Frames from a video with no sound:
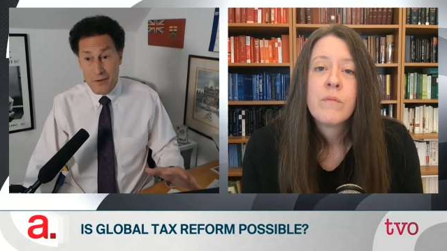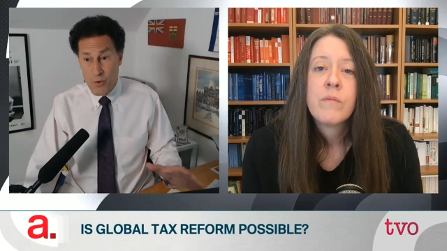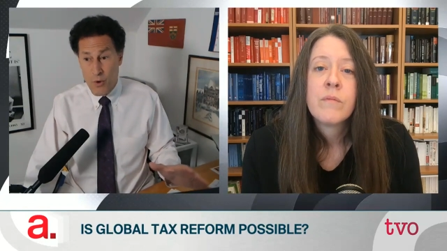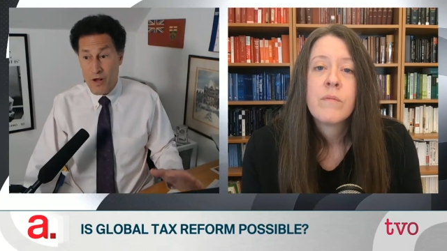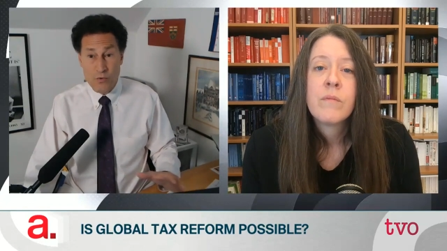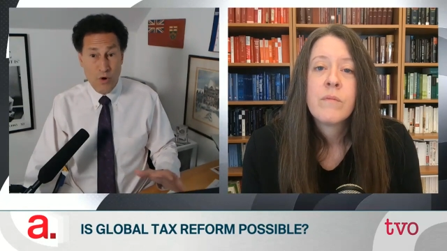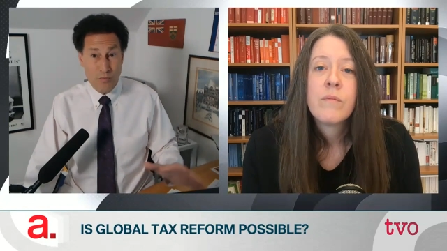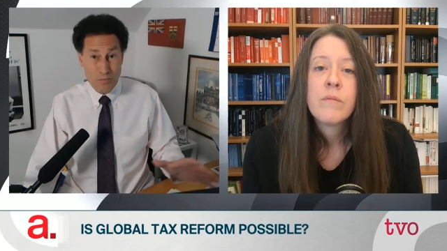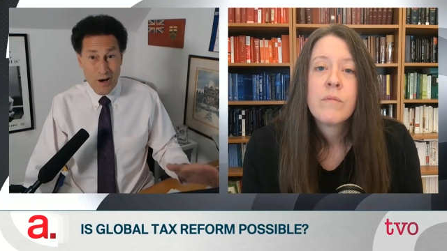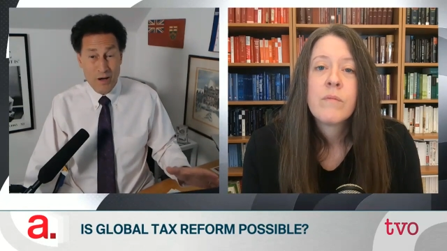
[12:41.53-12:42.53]
Speaker 1: quote
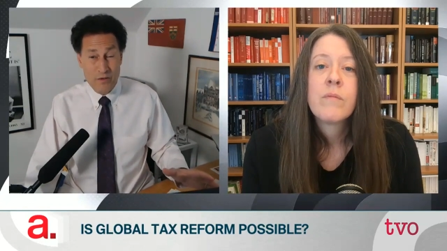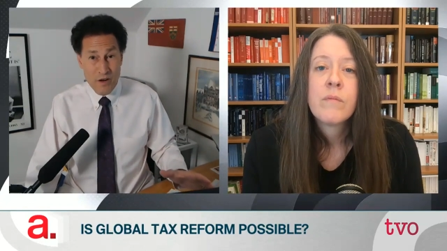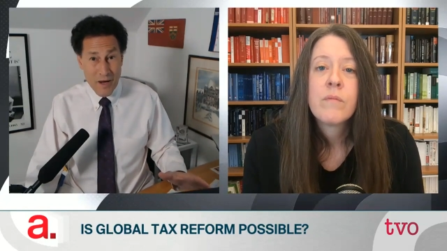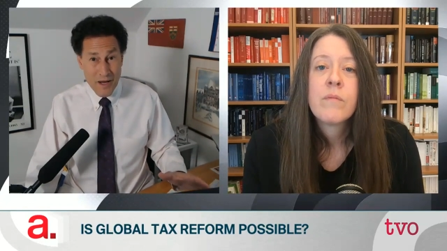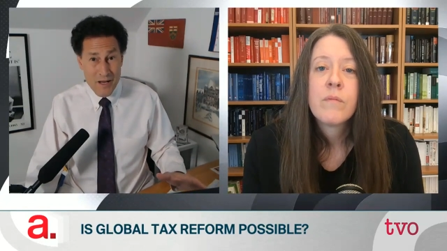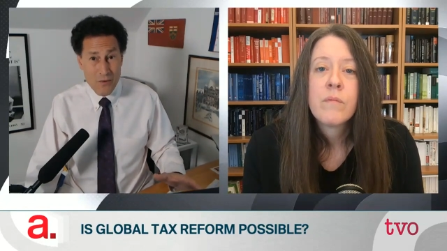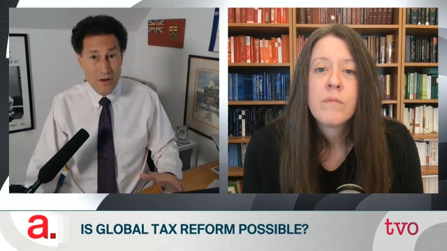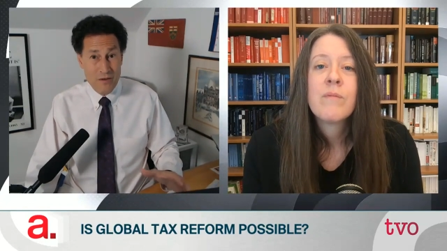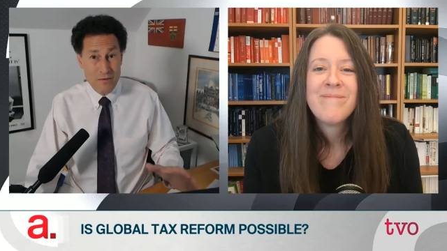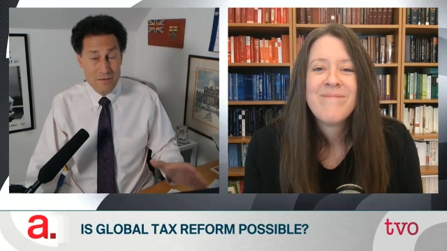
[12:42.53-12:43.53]
unquote park their money where
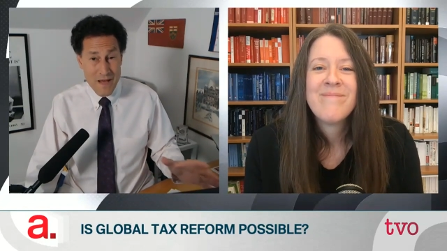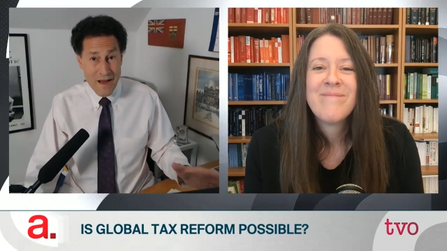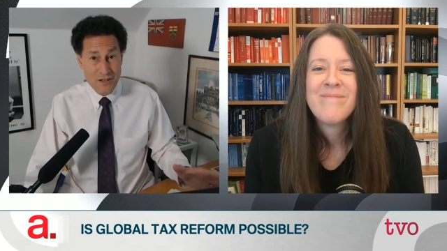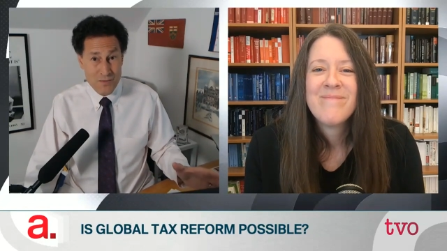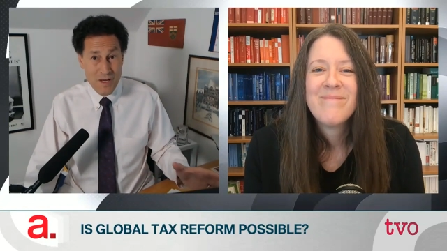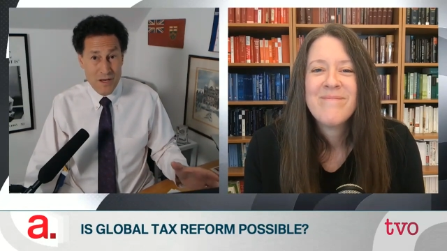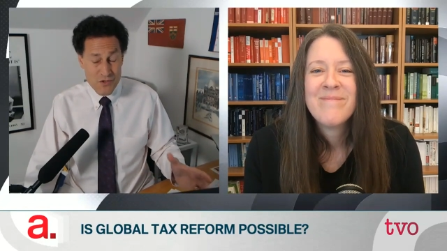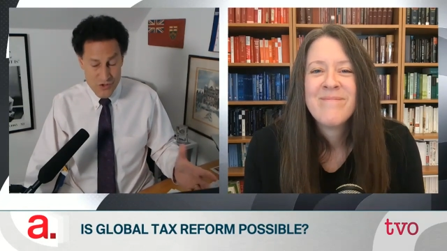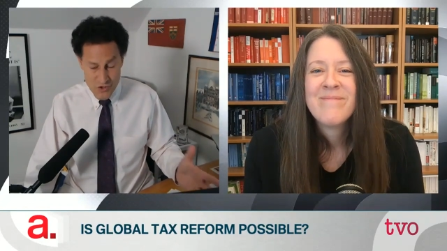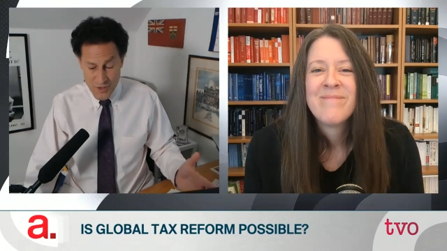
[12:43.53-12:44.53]
the tax
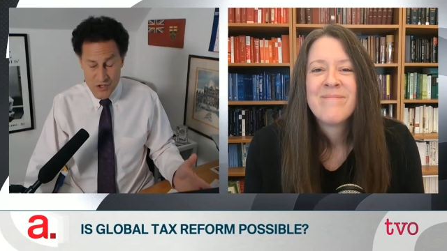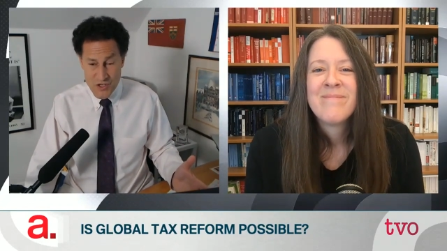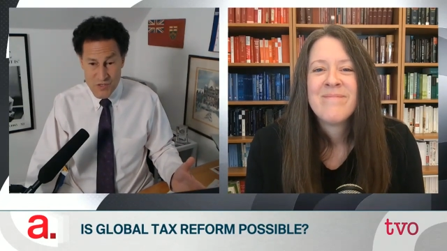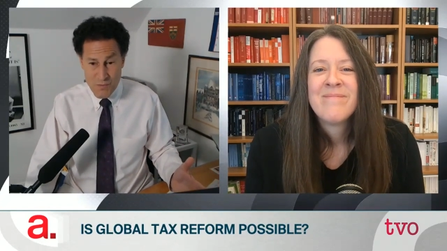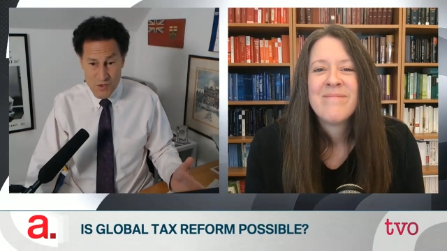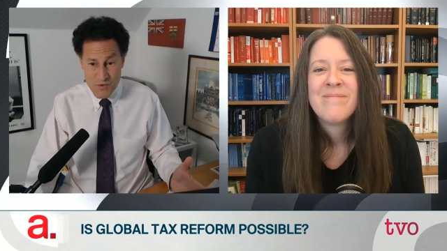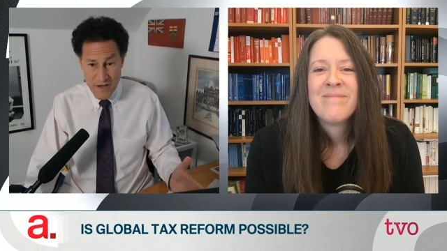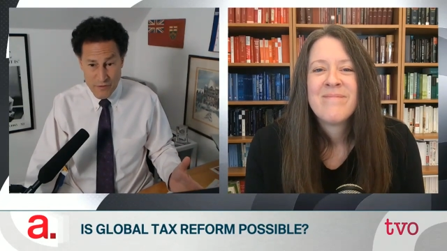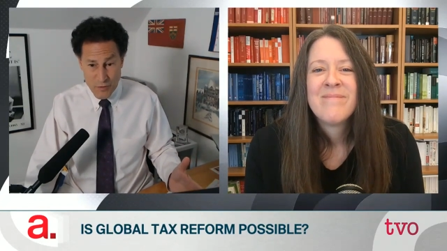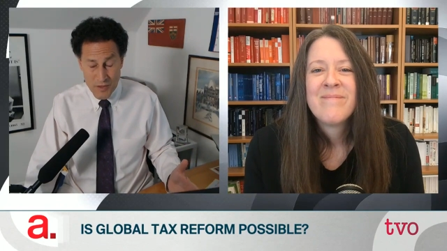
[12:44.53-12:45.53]
situation is most
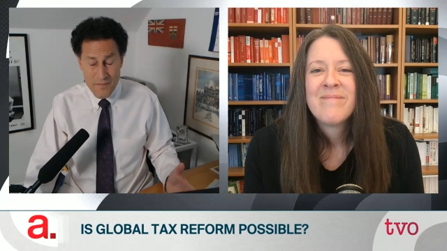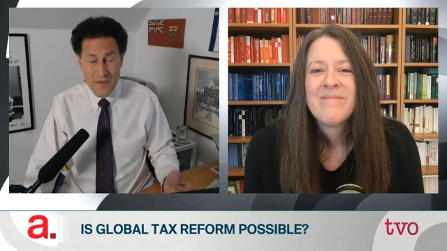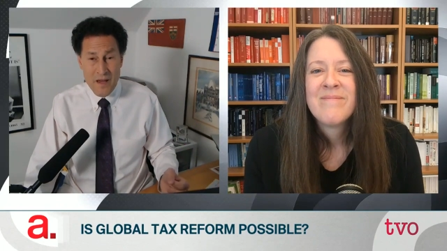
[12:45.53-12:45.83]
favorable.